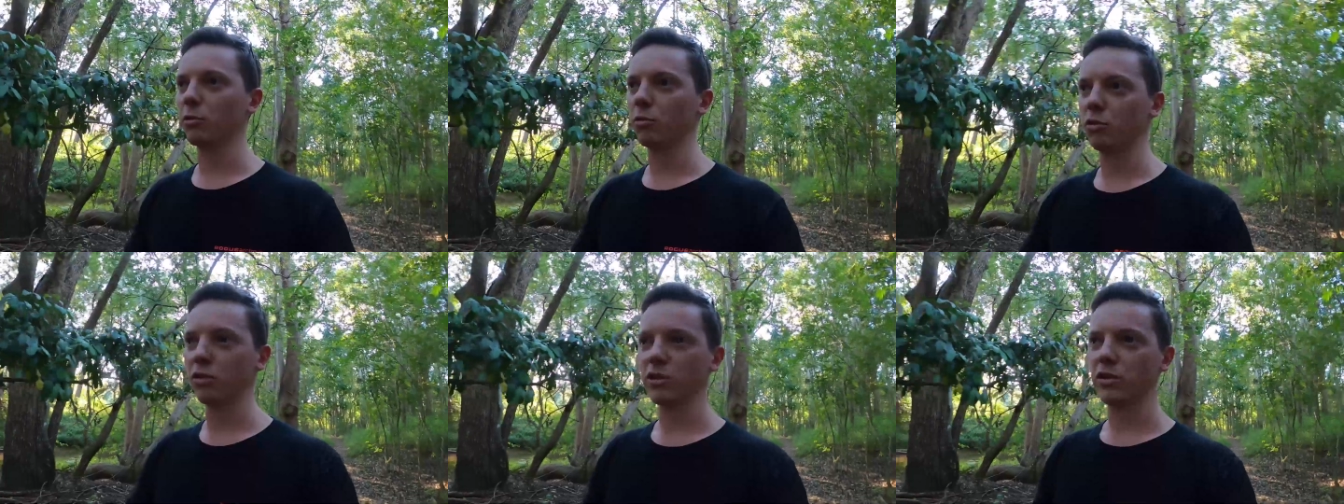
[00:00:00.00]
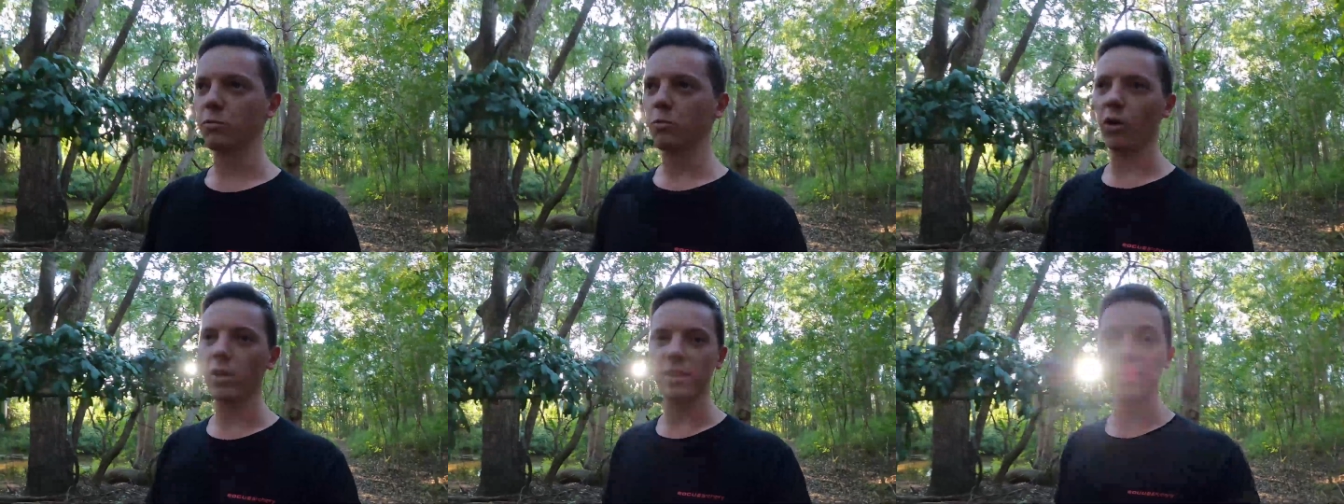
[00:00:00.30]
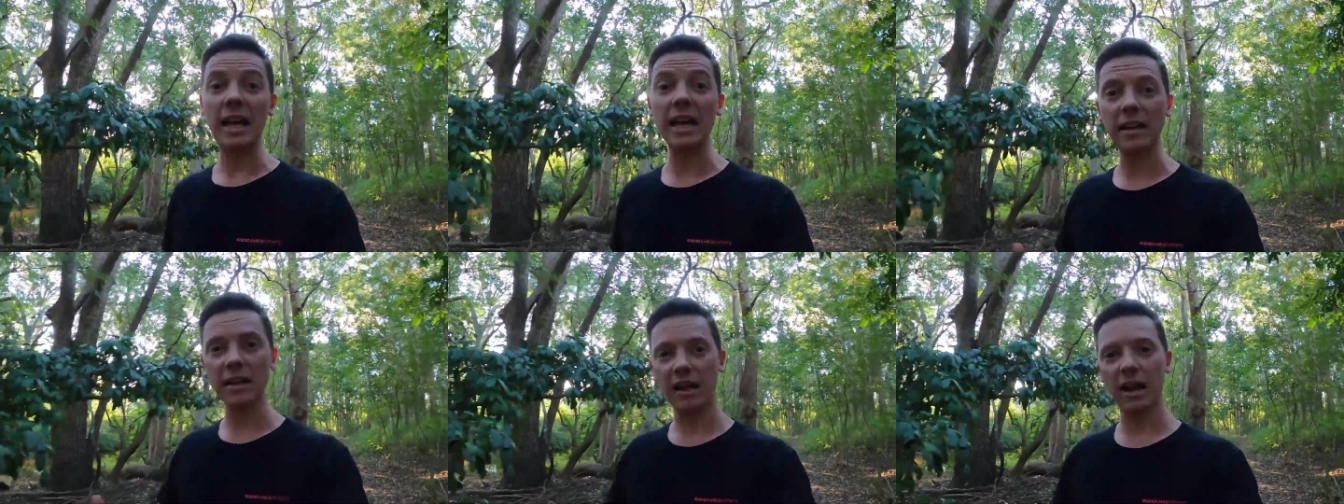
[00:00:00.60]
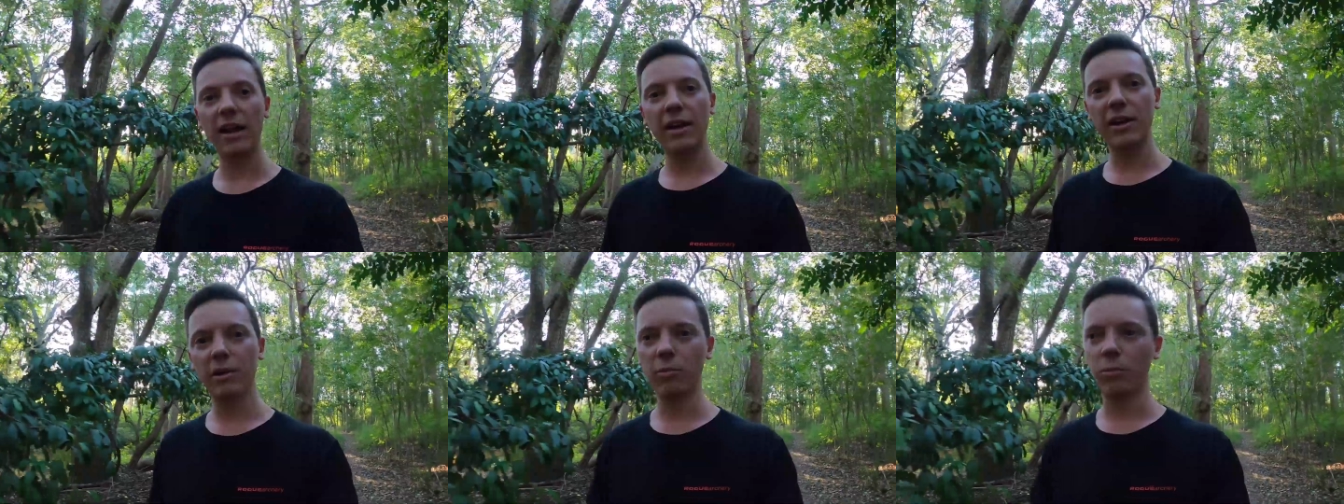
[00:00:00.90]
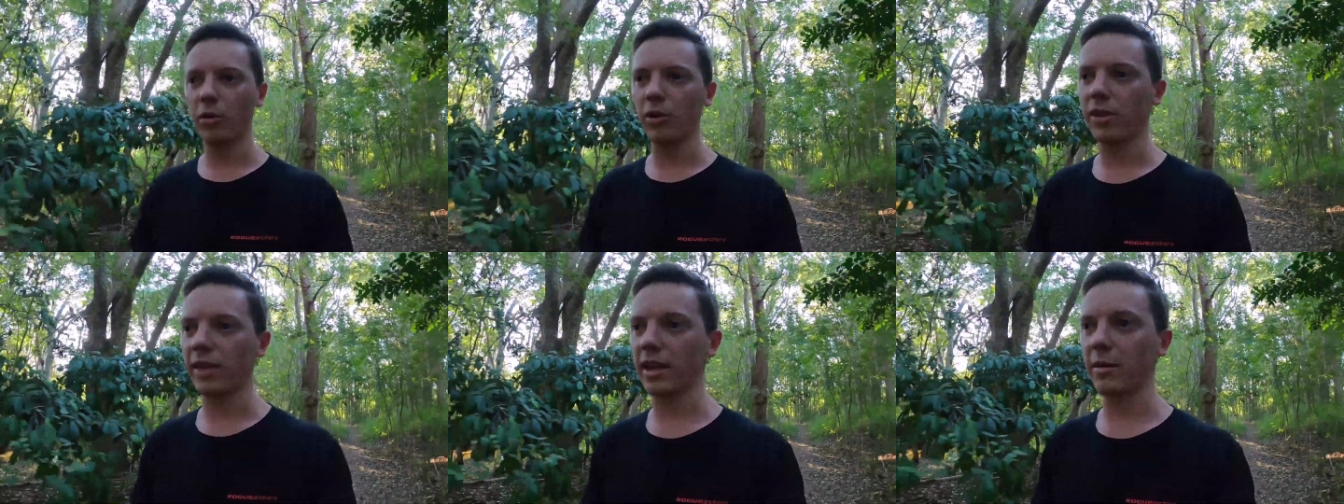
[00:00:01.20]
towards what they like
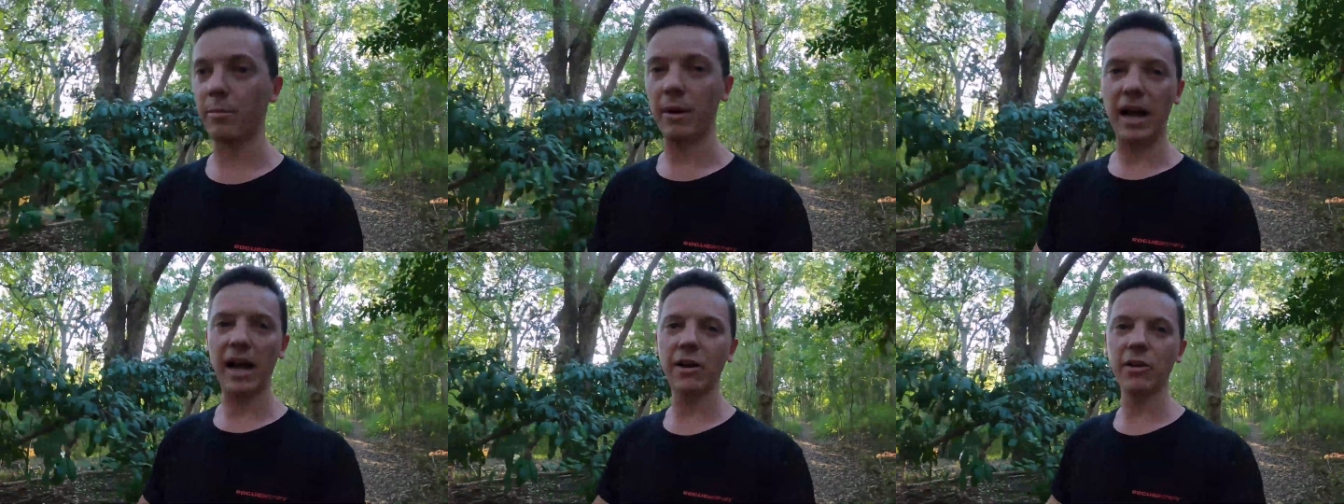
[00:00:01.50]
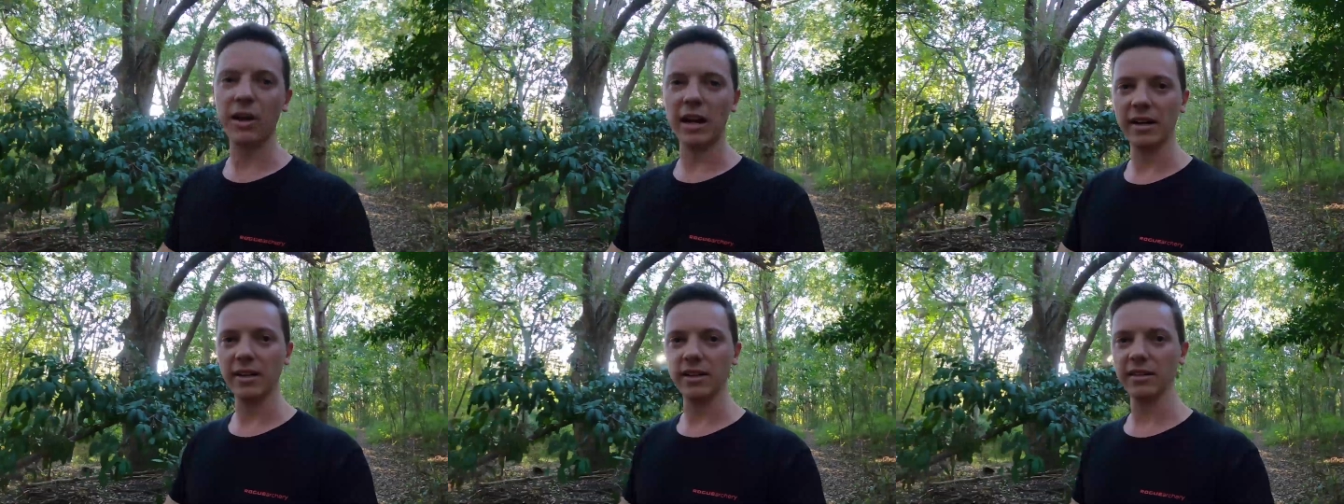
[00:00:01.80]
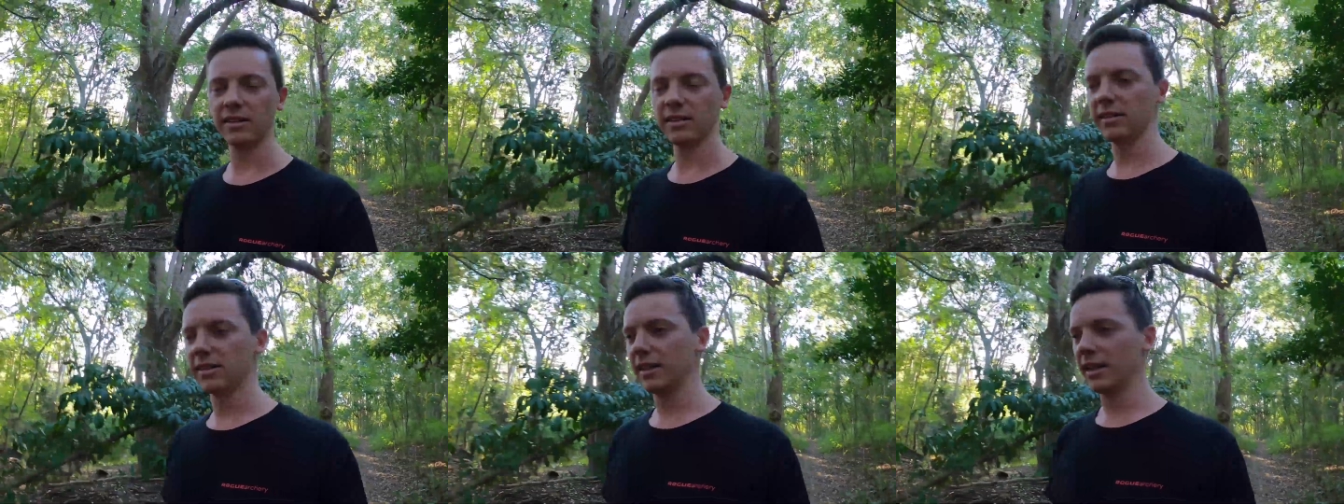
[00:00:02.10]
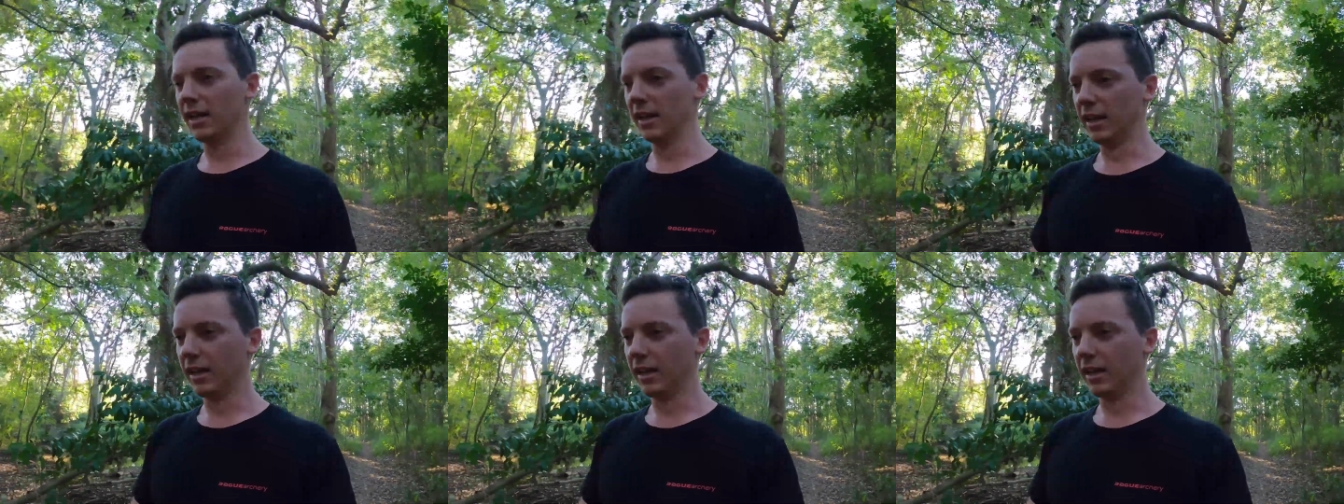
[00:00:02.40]
and what their background is.